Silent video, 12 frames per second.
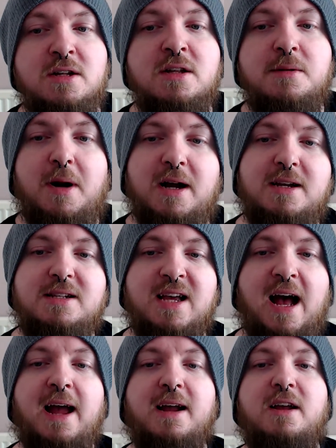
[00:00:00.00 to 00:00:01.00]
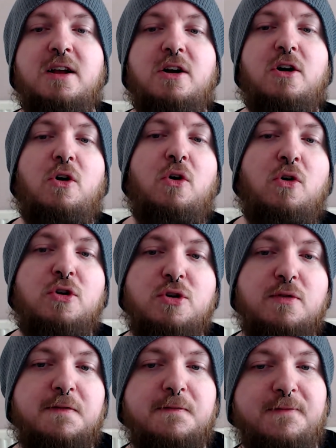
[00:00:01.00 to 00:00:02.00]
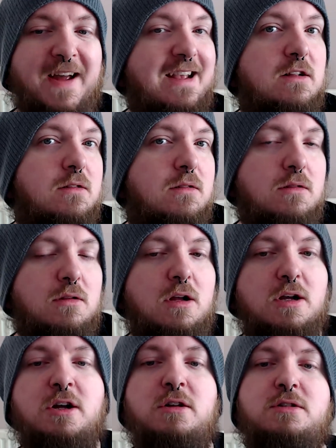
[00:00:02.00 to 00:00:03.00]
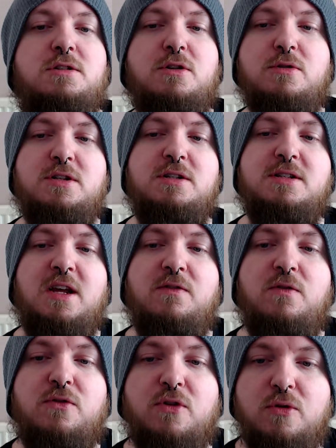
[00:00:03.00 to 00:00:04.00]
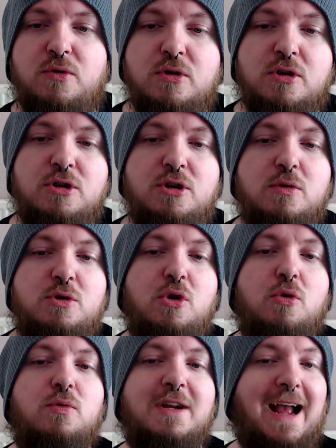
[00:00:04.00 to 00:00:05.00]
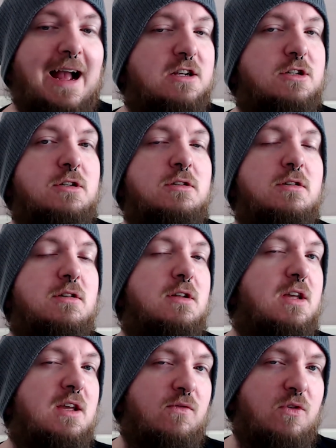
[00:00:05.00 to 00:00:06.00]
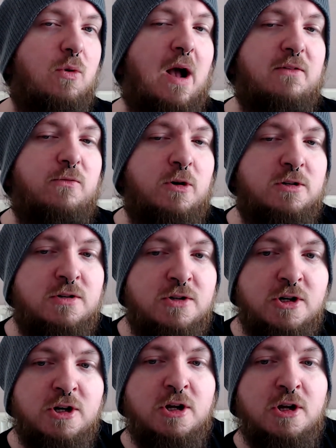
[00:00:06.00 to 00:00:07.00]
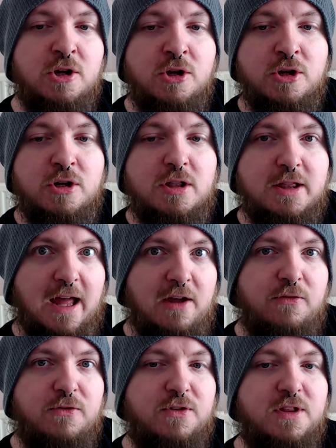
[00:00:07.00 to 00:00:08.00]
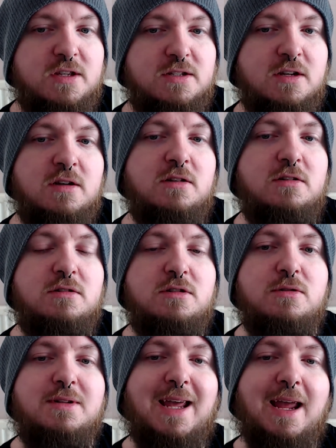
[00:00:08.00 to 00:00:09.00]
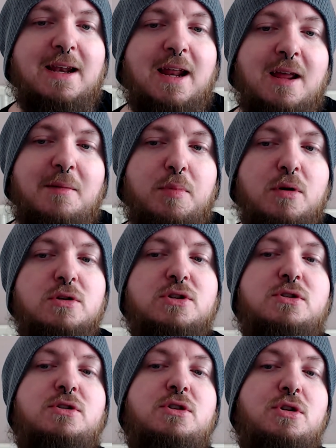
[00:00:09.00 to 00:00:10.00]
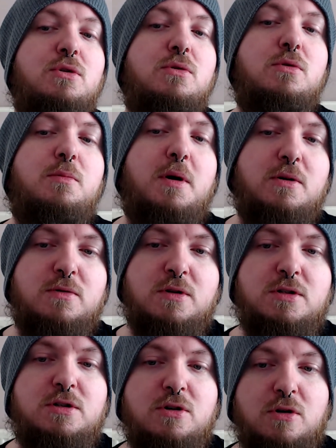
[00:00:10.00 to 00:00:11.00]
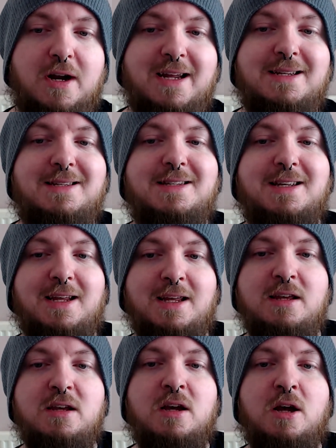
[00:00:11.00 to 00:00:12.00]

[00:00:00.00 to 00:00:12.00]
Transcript: by an attack, or you fail a Constitution saving throw, you can use your reaction, if you have one left this turn, to gain a +2 bonus to your AC